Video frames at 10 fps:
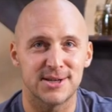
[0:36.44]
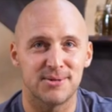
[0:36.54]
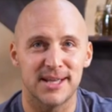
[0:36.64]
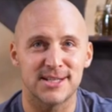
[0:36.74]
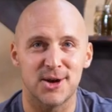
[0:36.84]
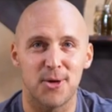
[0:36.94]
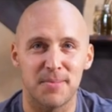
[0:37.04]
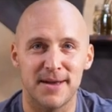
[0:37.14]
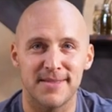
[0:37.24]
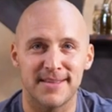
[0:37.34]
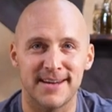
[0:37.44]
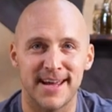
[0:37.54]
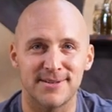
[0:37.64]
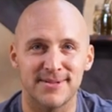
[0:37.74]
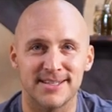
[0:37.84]
So let's open the
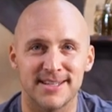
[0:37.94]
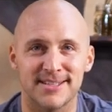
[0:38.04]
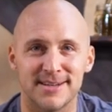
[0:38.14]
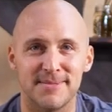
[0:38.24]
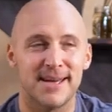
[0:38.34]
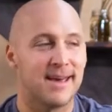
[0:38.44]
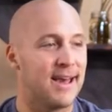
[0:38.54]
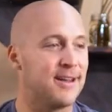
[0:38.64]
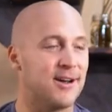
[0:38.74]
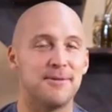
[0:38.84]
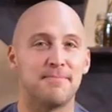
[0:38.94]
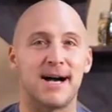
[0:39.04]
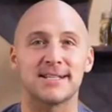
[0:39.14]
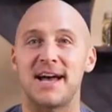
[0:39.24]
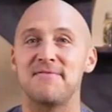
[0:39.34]
NanoVi system and
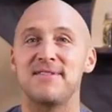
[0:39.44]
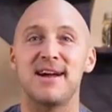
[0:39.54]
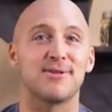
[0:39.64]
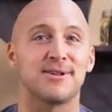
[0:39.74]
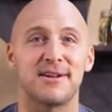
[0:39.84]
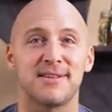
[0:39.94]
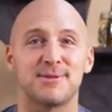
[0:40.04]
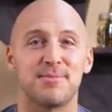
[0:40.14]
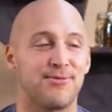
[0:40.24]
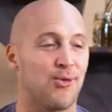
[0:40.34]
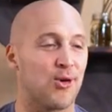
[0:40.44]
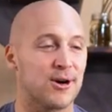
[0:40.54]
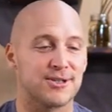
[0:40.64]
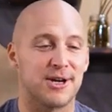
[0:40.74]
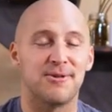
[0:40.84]
unbox it. I've never done this before,
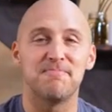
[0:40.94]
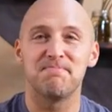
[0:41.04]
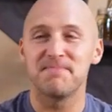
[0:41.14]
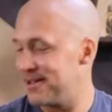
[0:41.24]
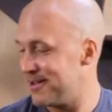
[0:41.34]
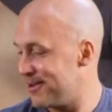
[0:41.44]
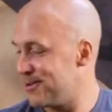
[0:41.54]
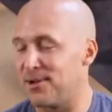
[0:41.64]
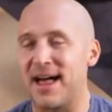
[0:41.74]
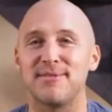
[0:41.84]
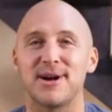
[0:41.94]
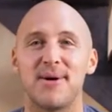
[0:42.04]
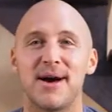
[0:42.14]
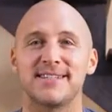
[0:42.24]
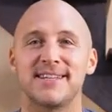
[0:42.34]
so we'll have a go
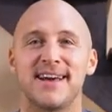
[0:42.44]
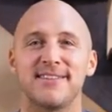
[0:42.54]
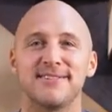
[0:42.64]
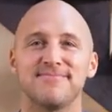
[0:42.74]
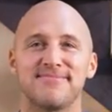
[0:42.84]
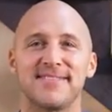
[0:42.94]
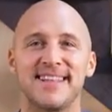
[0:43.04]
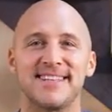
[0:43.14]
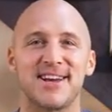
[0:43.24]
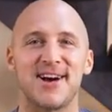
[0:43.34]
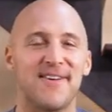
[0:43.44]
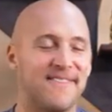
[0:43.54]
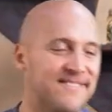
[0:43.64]
at it together. Let's go.